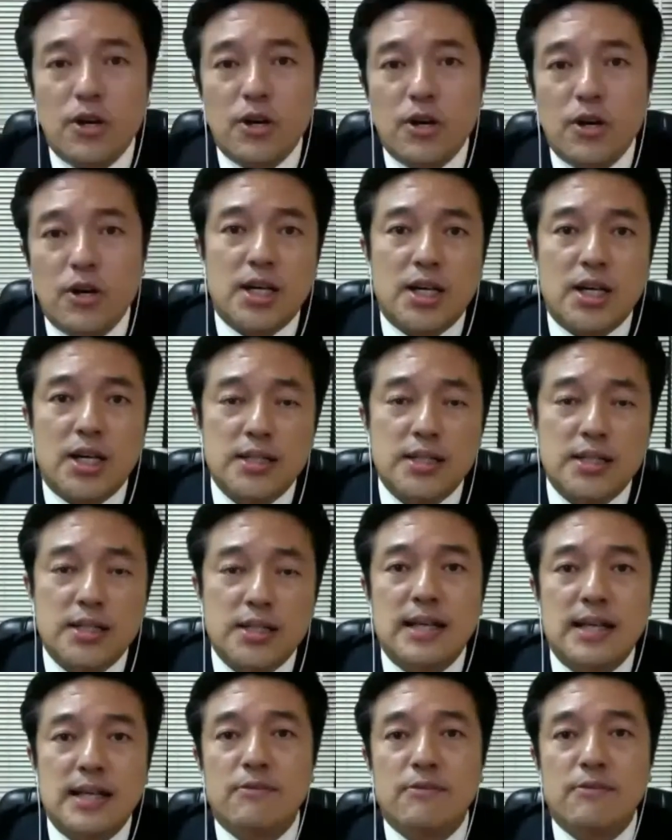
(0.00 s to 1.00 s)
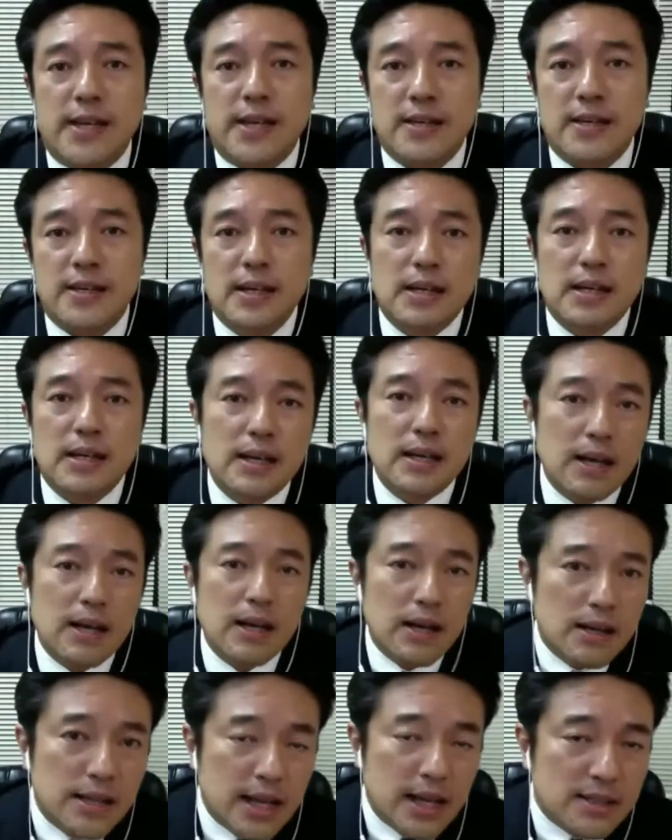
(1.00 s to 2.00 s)
or she says something,
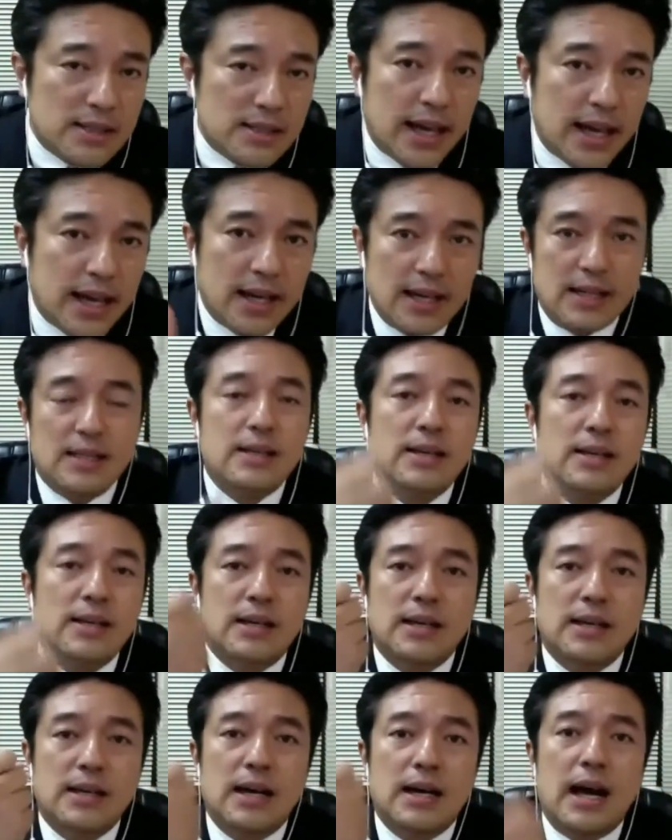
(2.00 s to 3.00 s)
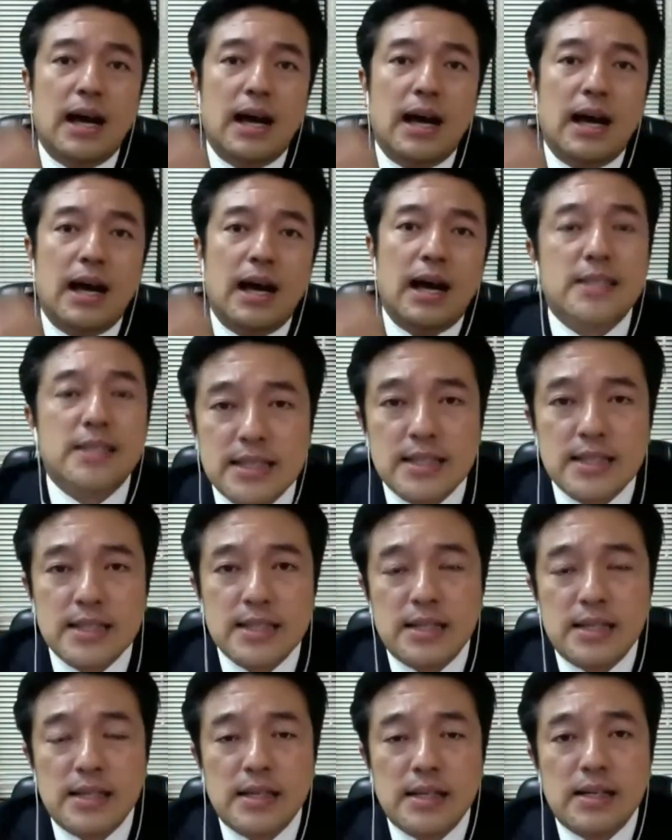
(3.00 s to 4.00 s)
next day arrested,
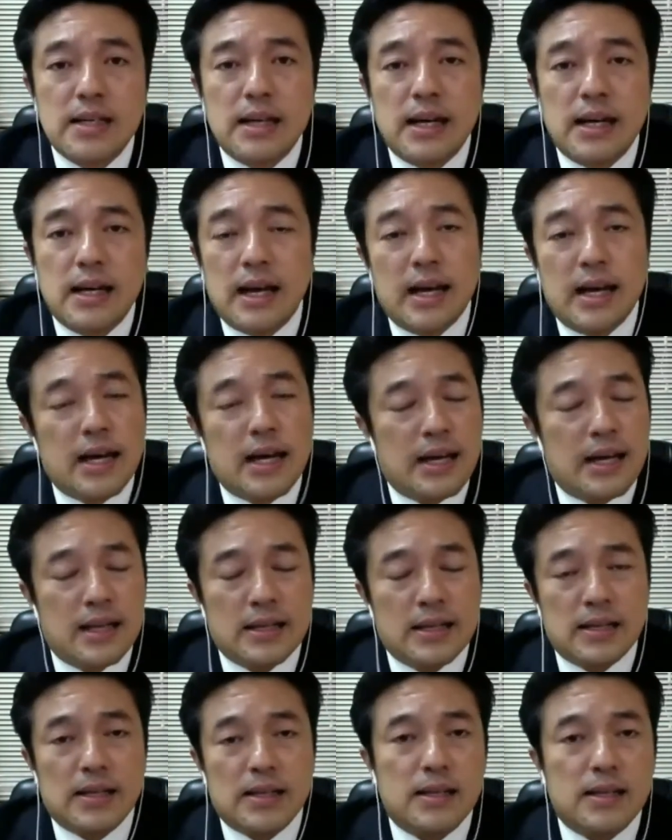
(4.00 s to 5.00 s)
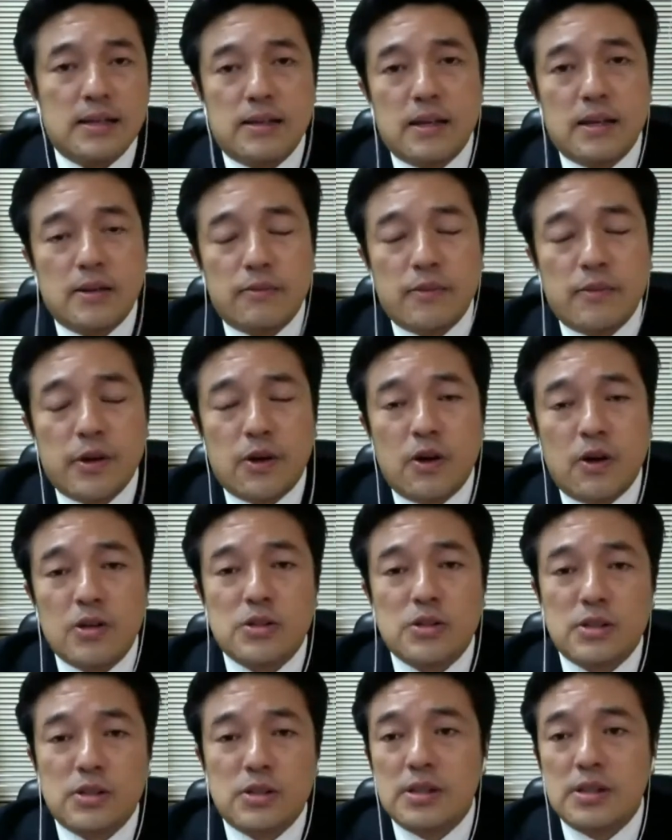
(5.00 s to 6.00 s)
and
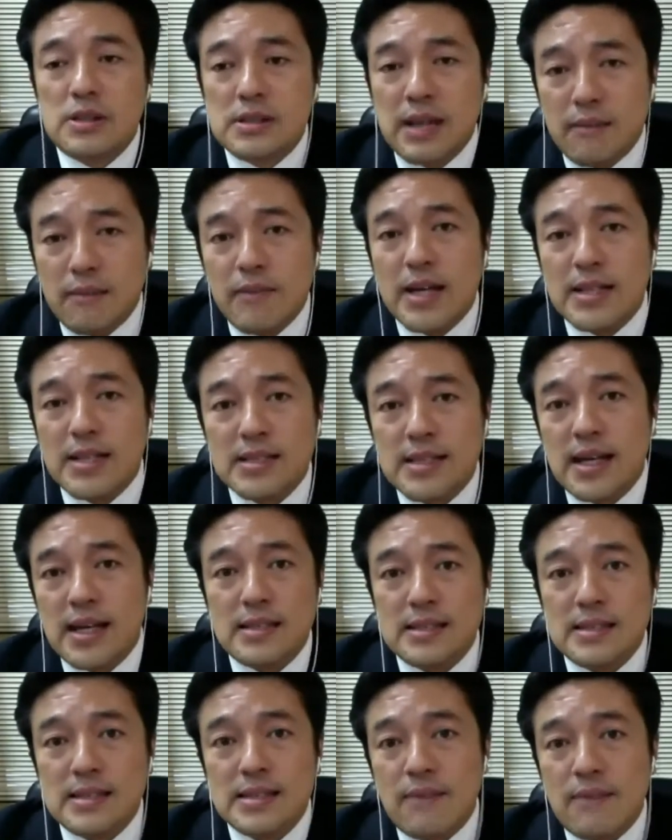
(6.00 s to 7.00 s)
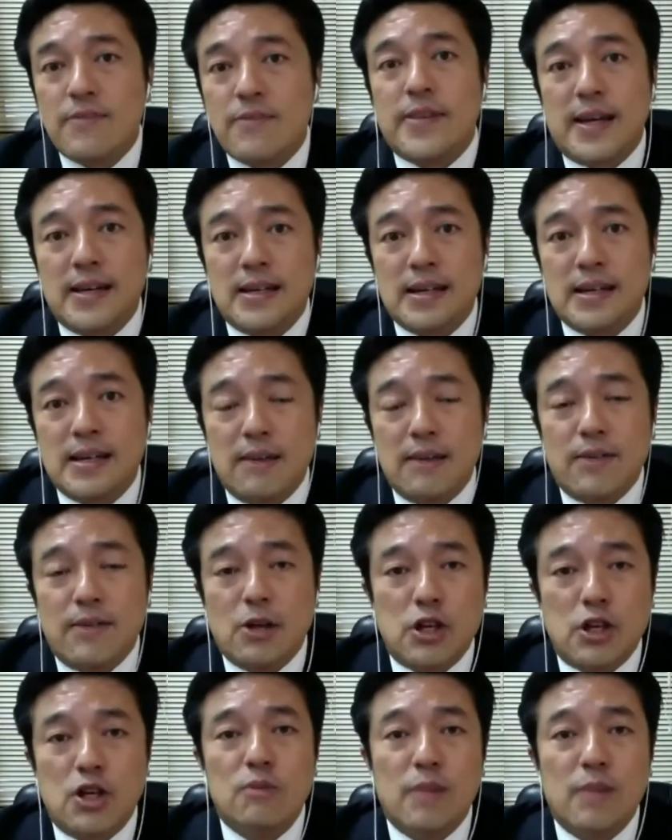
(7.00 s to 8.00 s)
because somebody said something
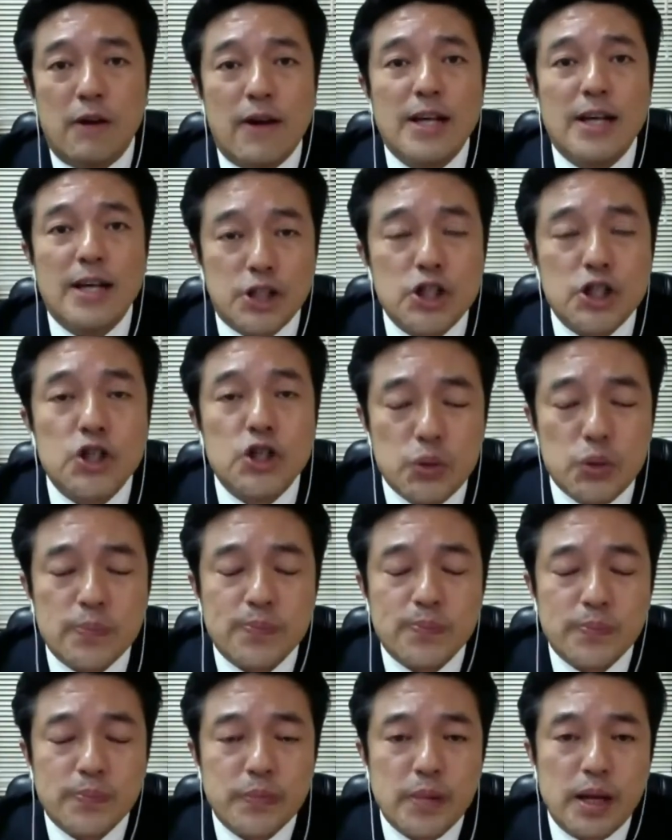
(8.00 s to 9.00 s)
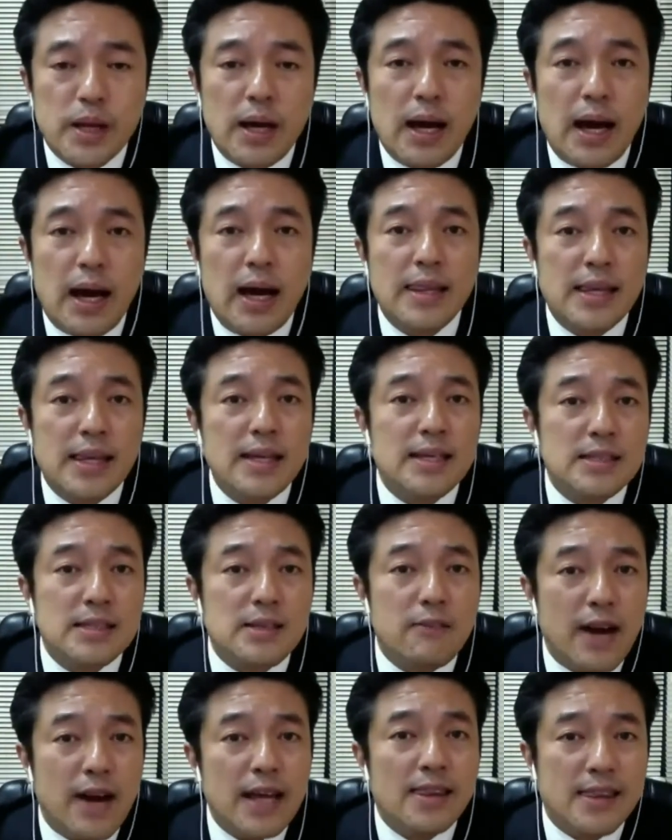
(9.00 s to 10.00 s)
about the human rights issue. I think
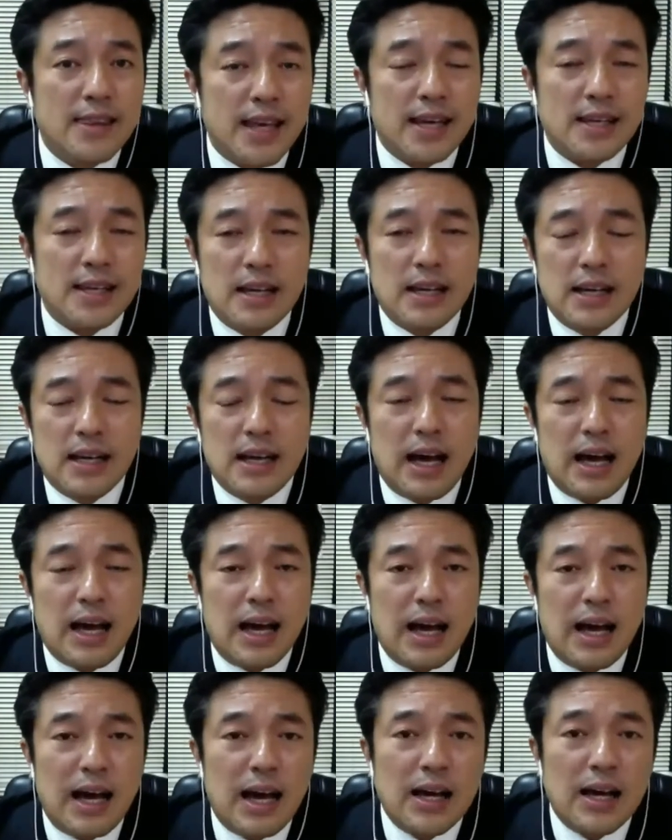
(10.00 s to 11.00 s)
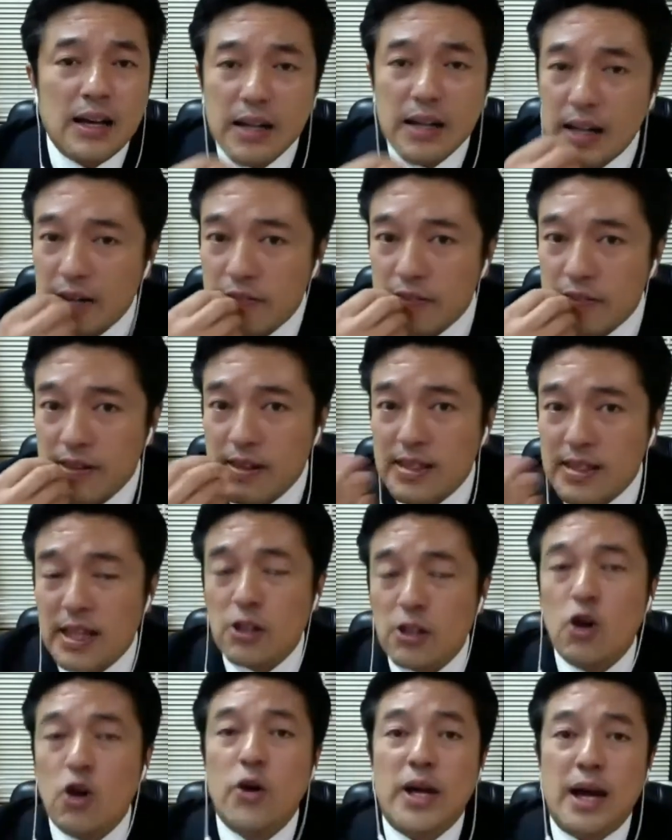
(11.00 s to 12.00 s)
it's the right thing if
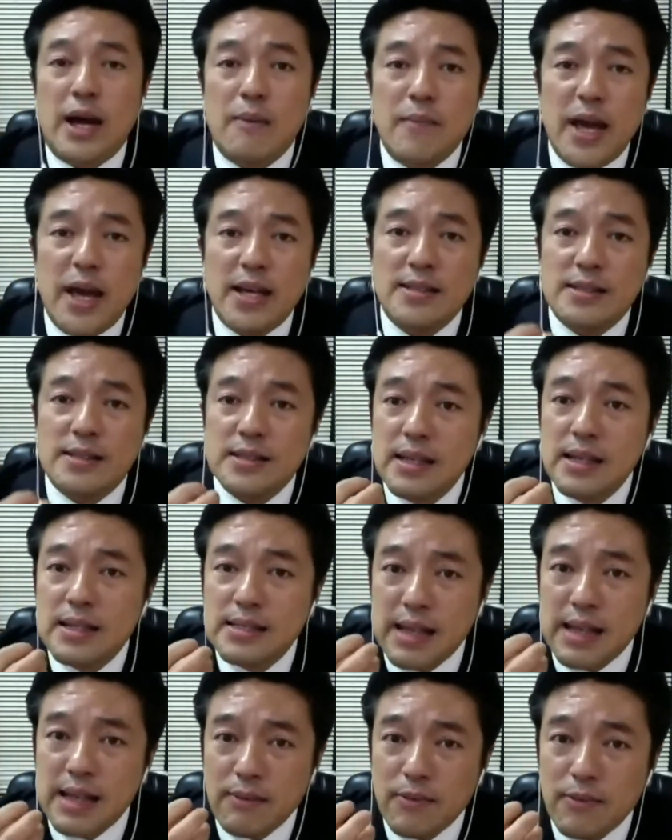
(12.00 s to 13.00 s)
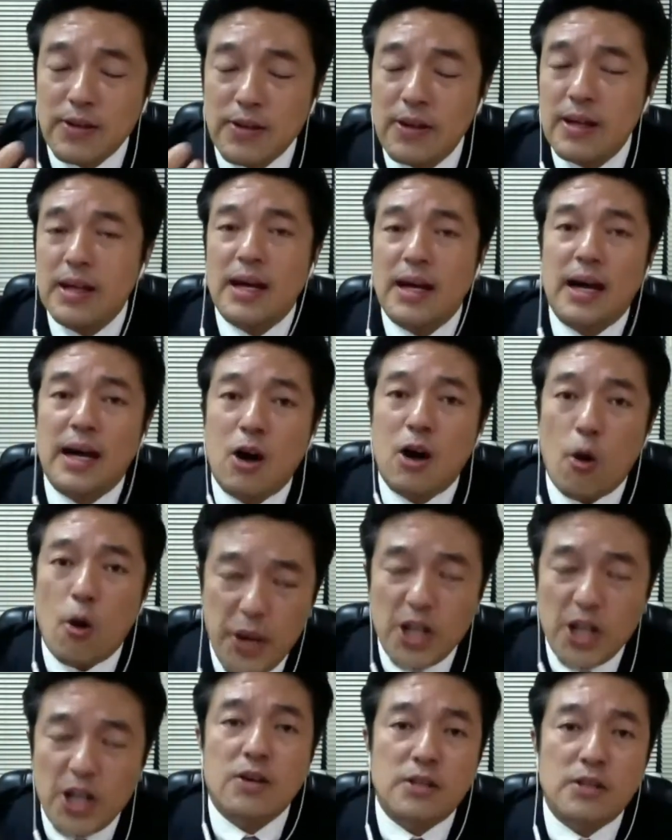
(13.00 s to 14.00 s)
the lawyer makes some
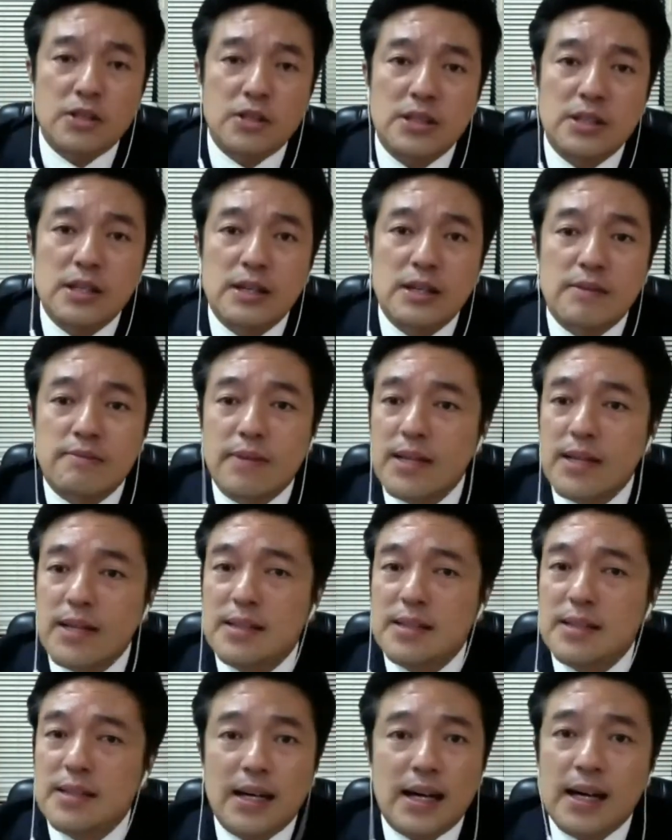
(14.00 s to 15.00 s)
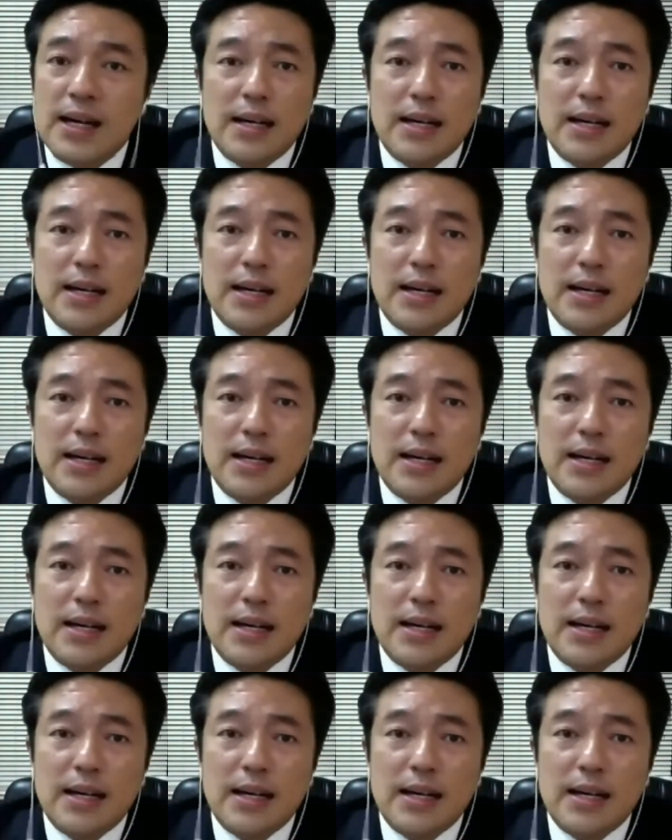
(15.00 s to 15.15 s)
opinions, but